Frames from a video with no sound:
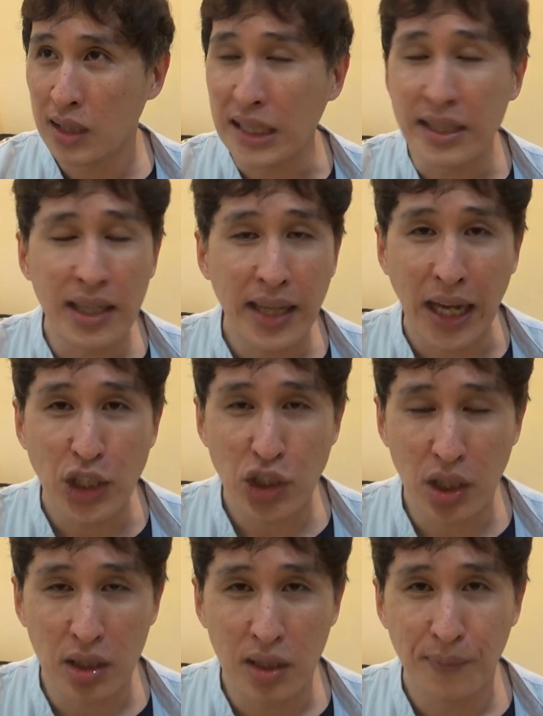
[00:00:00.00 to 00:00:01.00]

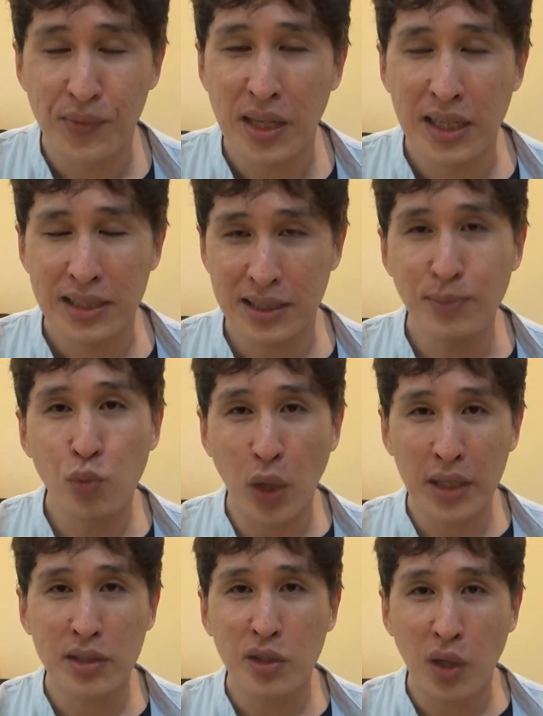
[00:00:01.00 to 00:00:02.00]
indication.
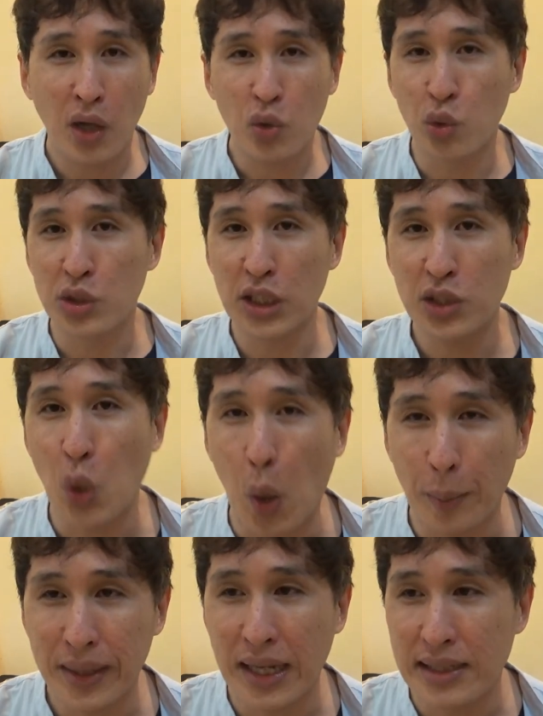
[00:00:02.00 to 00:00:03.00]
Someone could just call
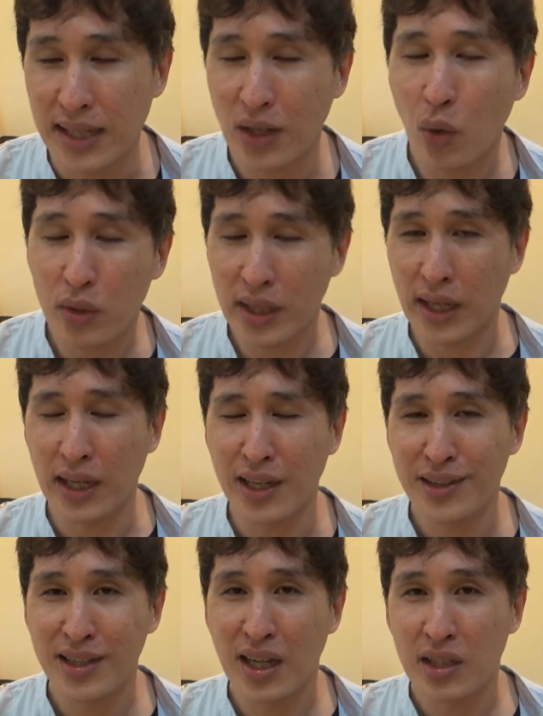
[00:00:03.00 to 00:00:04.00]
me and say,
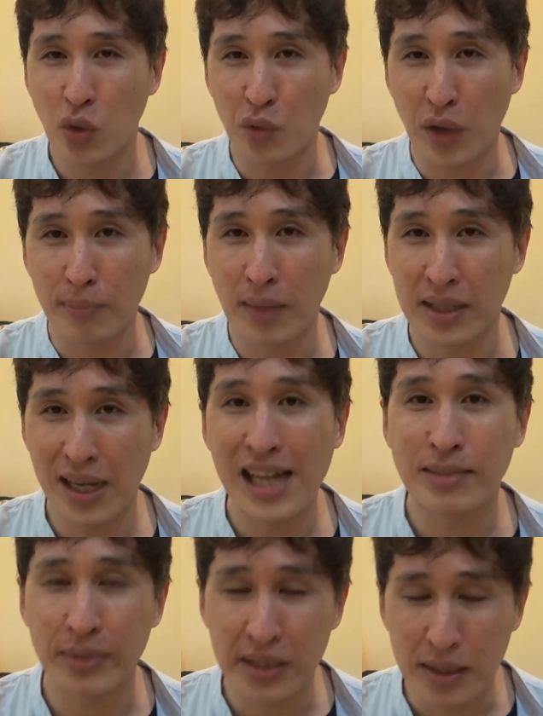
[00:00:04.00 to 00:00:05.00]
okay, your grandmother
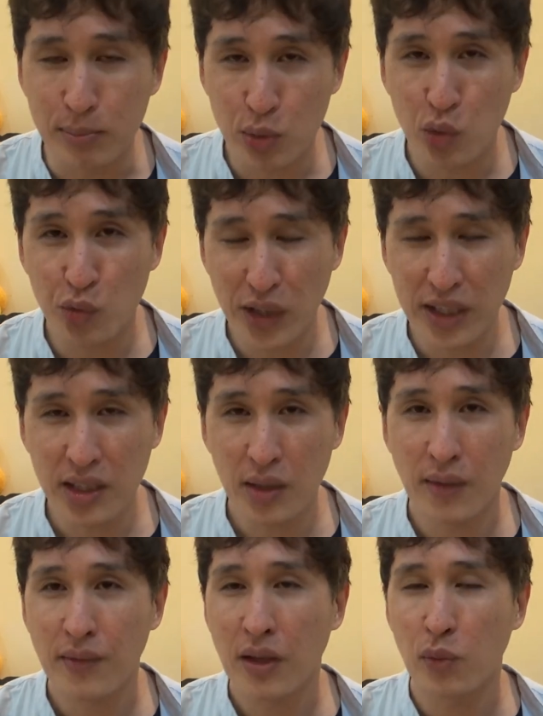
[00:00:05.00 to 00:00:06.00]
has been improving.
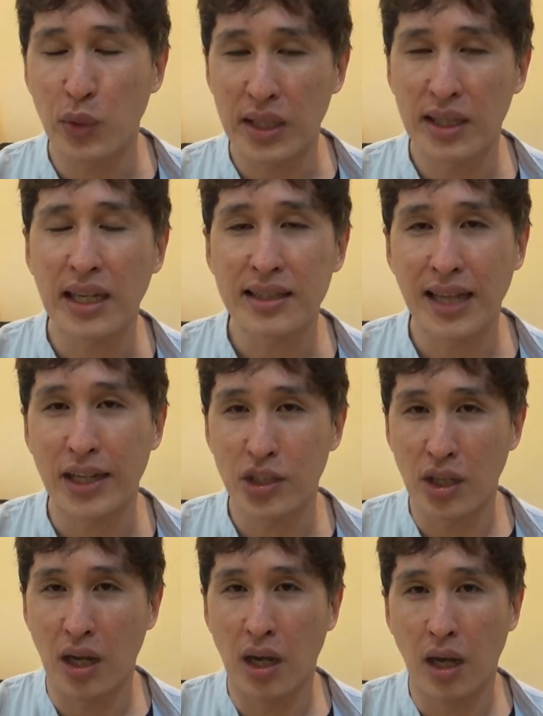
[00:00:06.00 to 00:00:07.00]
We think that
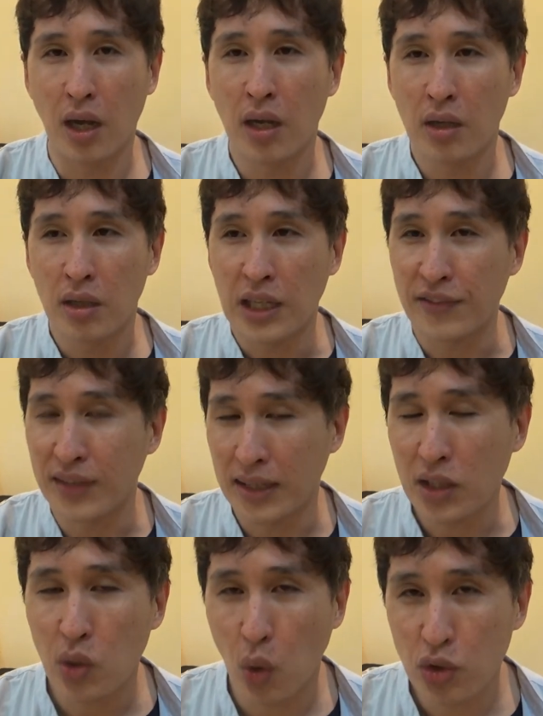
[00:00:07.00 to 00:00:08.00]
uh, if
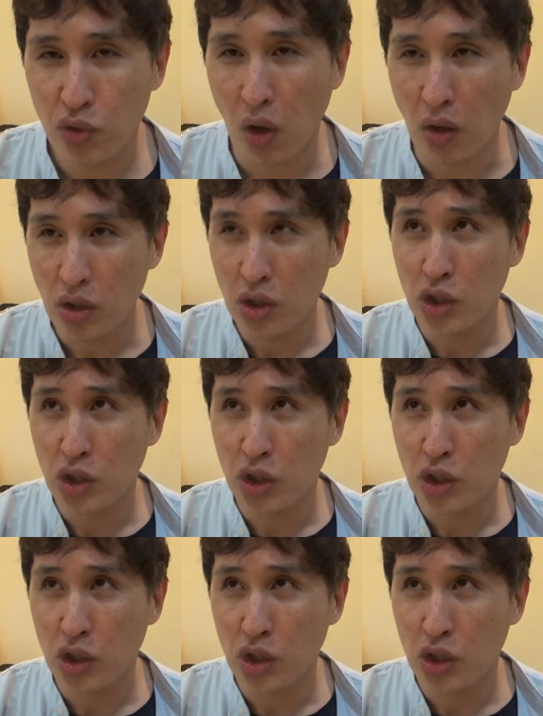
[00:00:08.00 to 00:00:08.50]
nothing goes wrong,